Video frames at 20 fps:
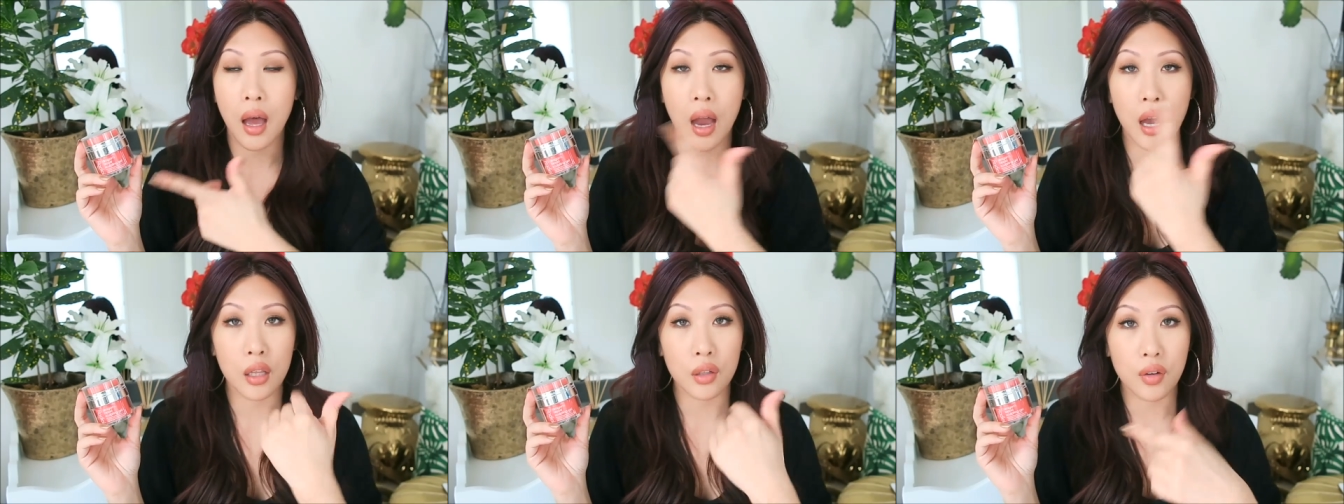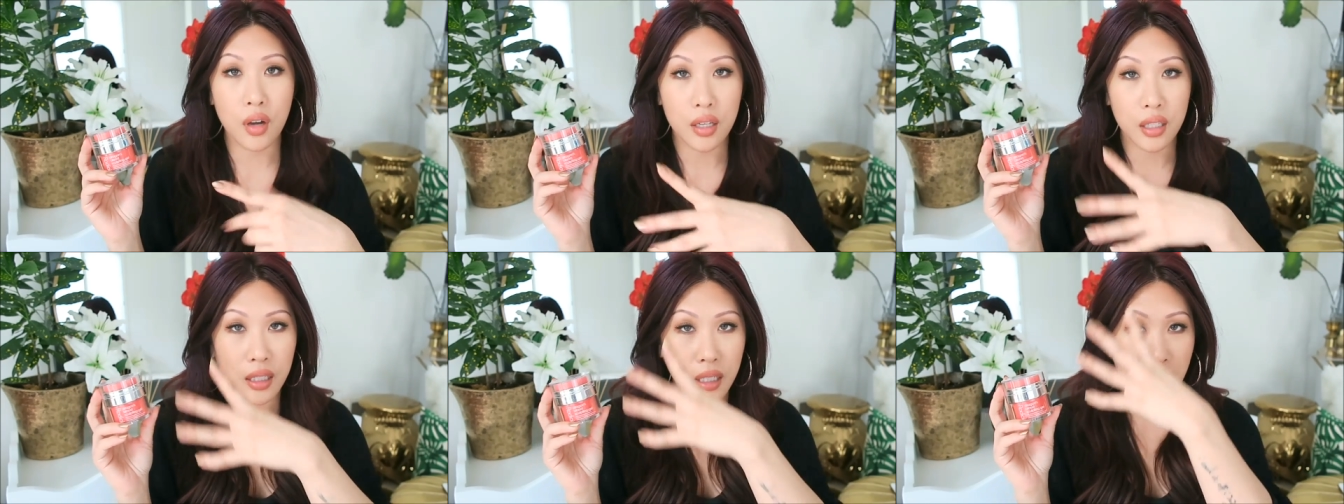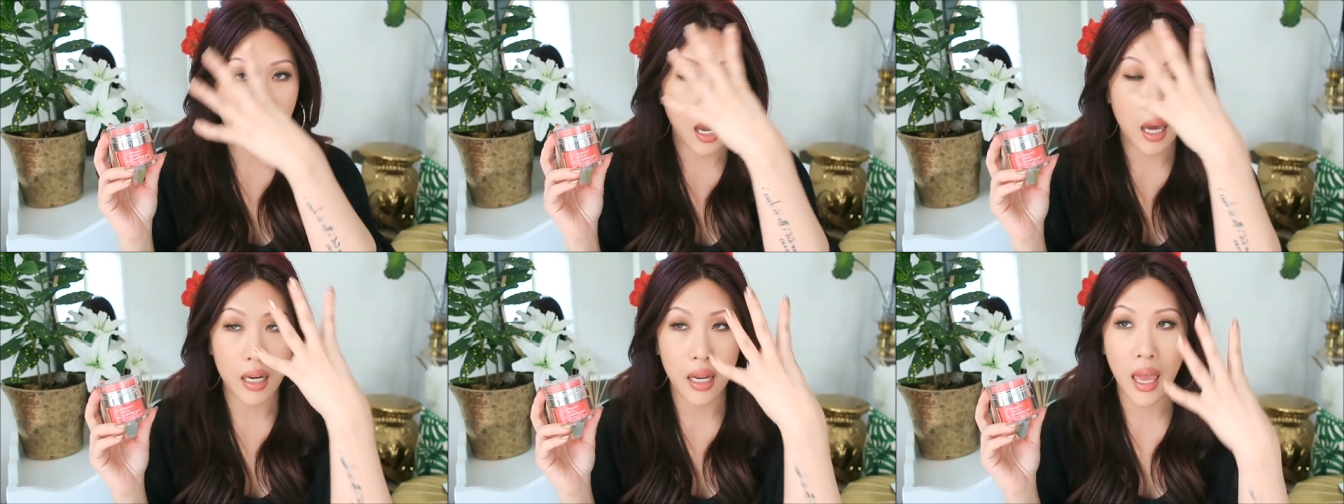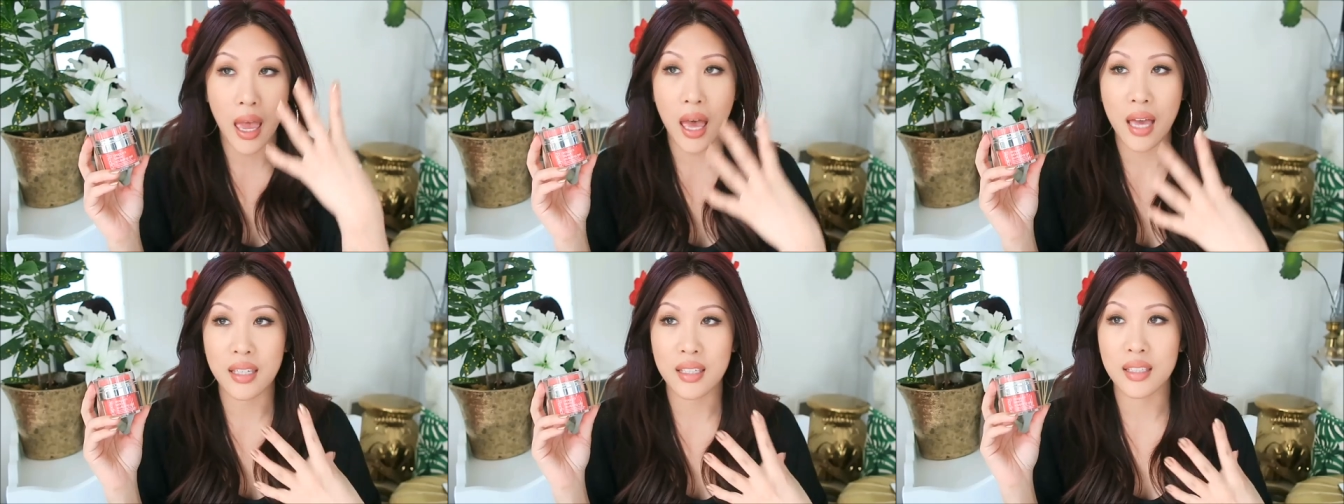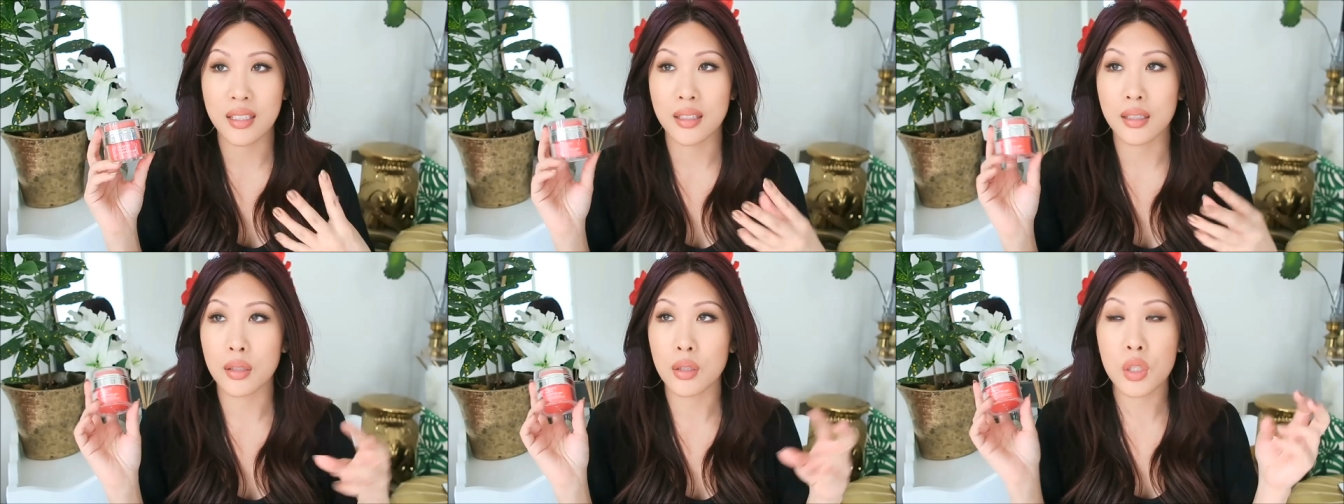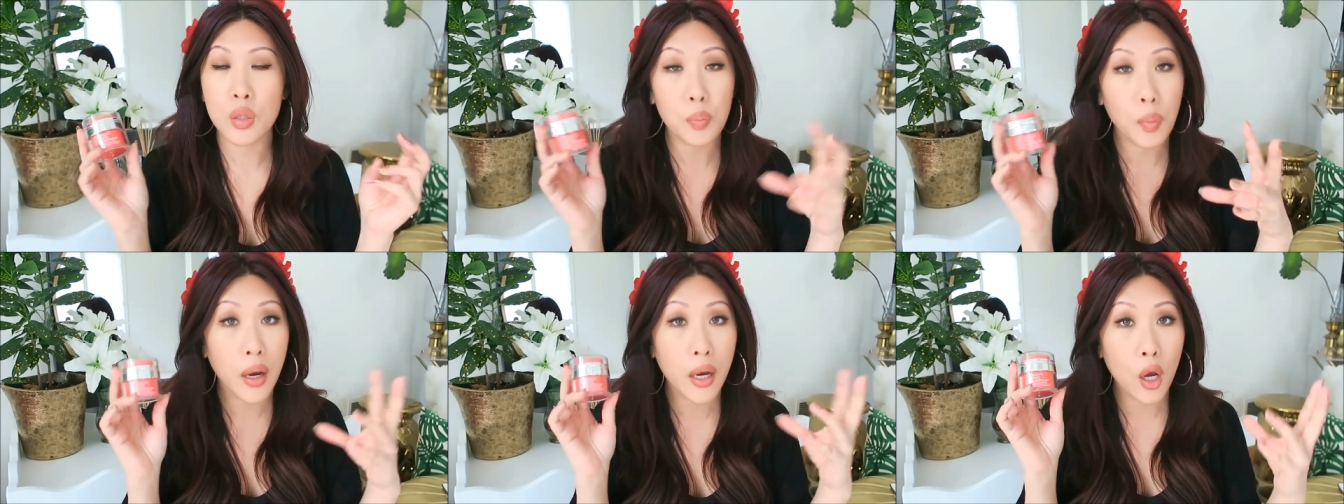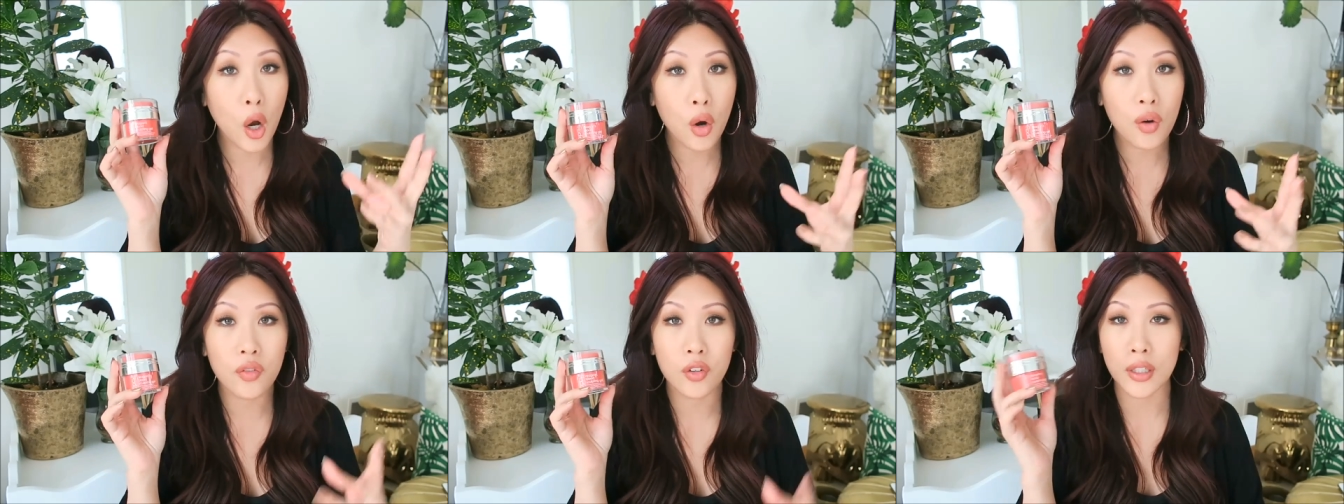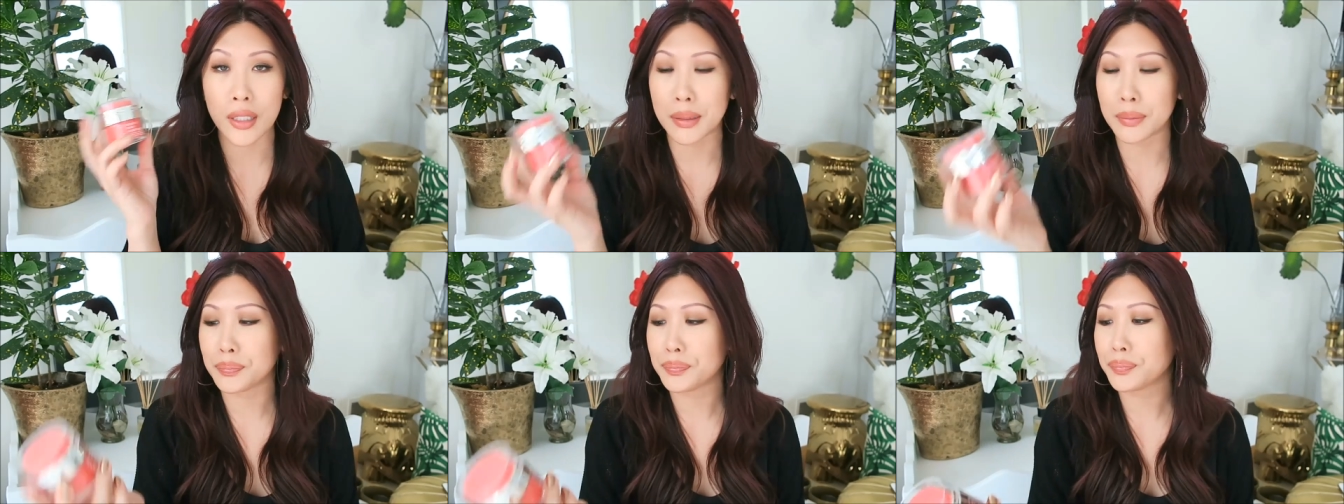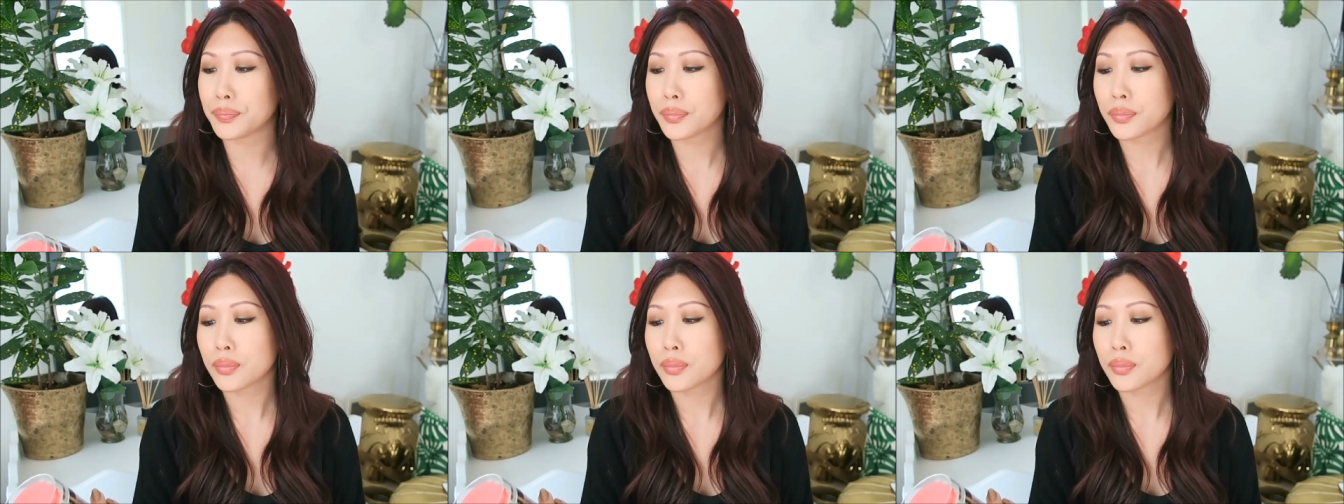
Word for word: hyaluronic kind of acid spray over it.